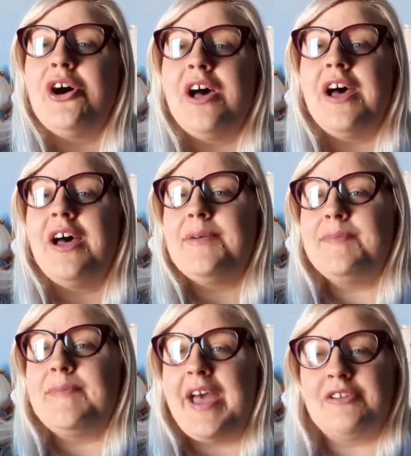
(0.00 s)

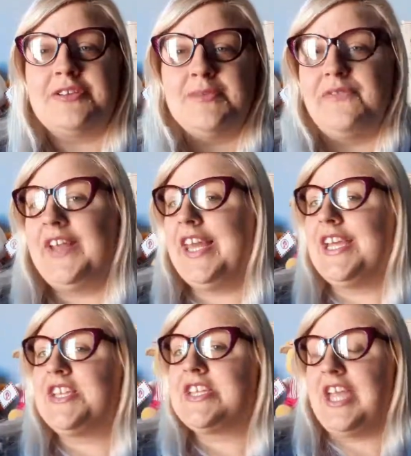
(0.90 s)
Out of my
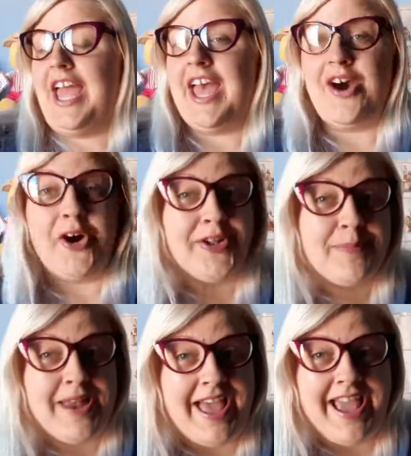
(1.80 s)
village, out on a
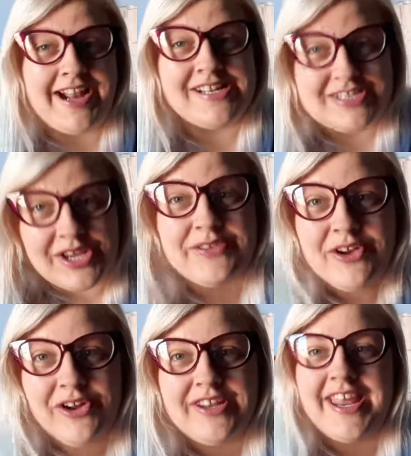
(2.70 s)
plane, so it's a
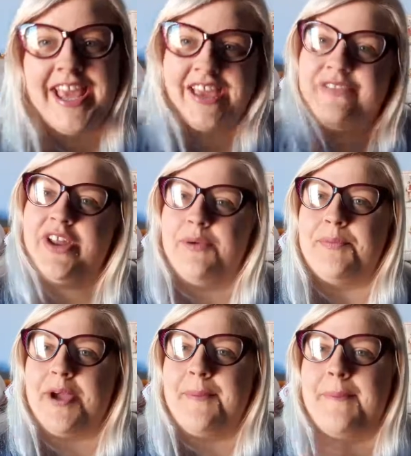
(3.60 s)
holiday, even though I'm
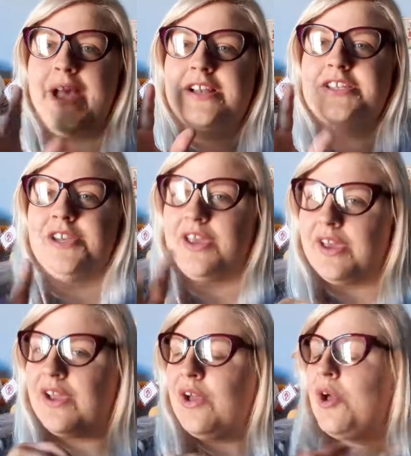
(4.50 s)
going back to
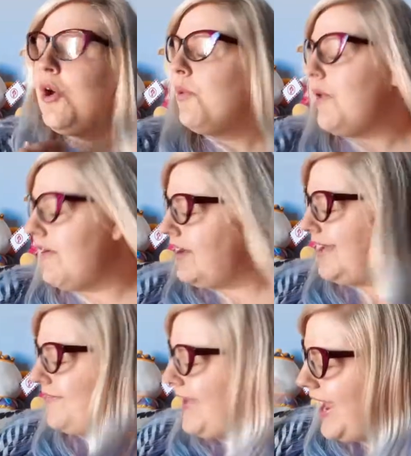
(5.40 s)
where I
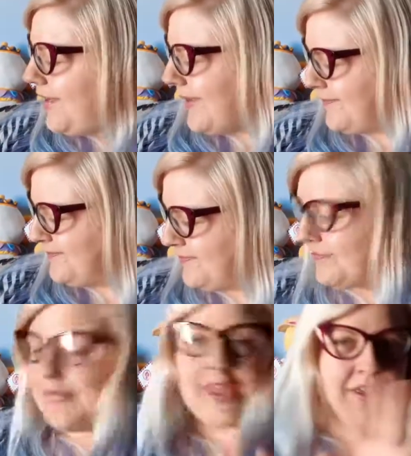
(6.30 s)
lived. Anyway,
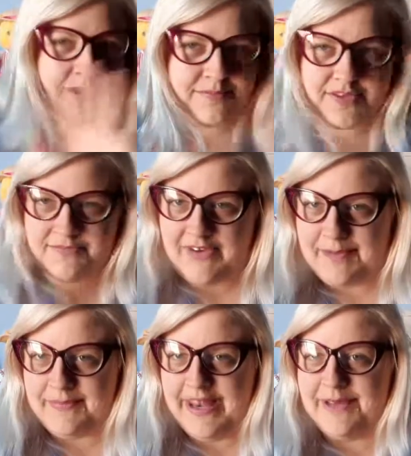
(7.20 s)
I'm stopped
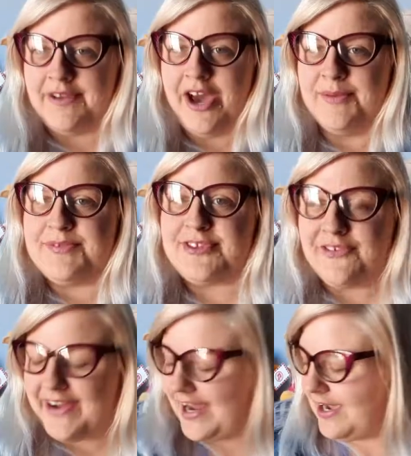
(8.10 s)
rambling. I'm
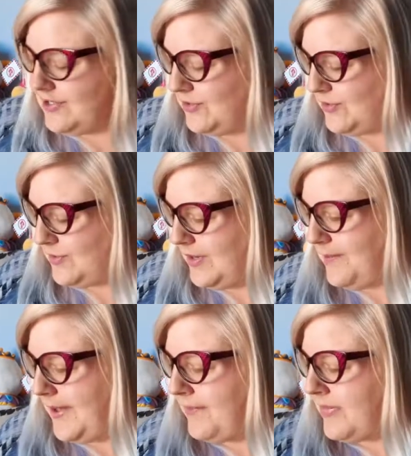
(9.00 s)
sorry, I talk quite
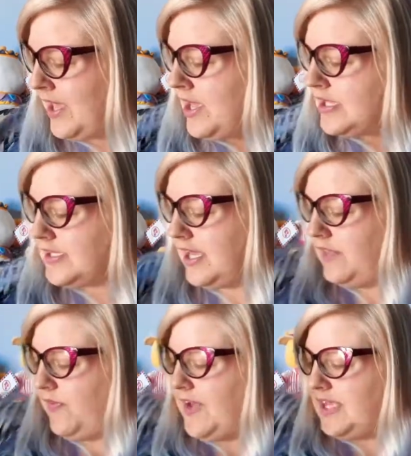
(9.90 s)
a bit. So
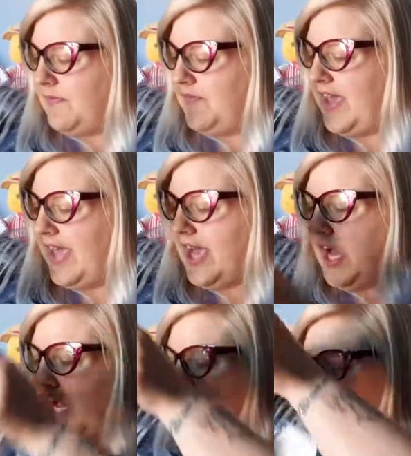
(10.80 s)
the first thing
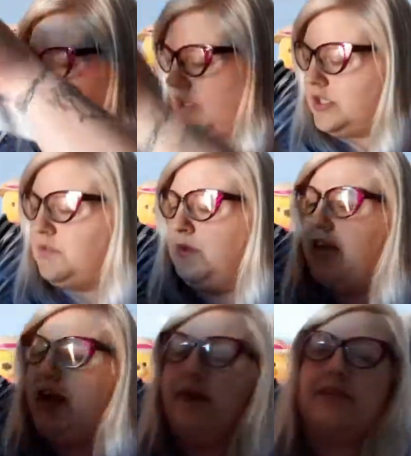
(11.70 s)
I got
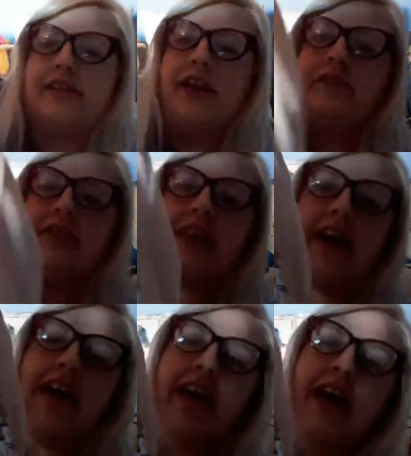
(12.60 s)
while I was over there